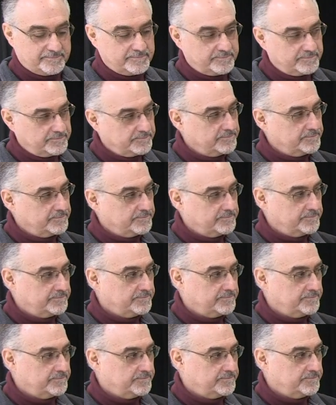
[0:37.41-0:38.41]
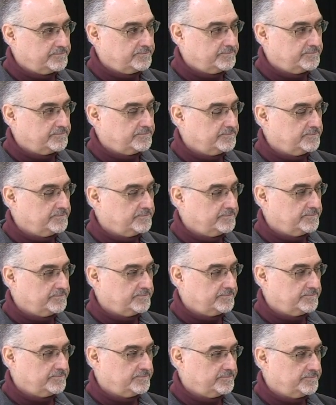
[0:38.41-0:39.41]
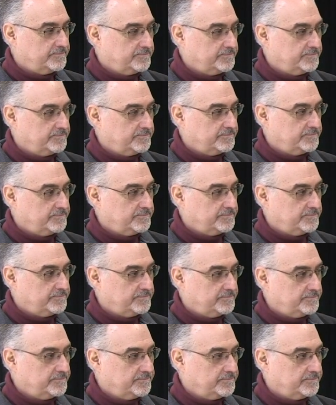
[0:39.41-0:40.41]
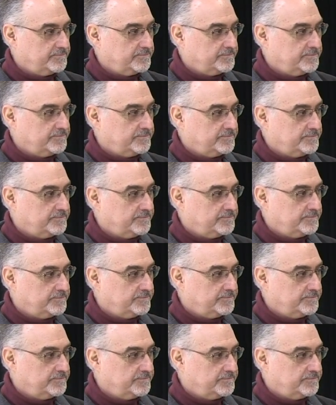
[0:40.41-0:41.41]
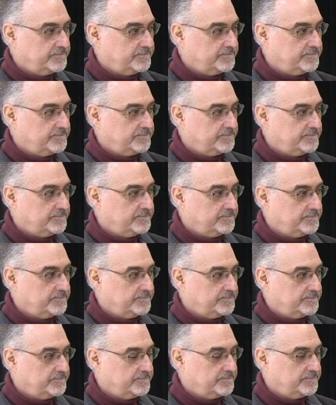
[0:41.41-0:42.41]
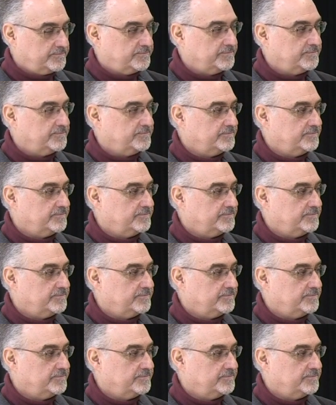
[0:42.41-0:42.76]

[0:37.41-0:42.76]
The person shown says nothing.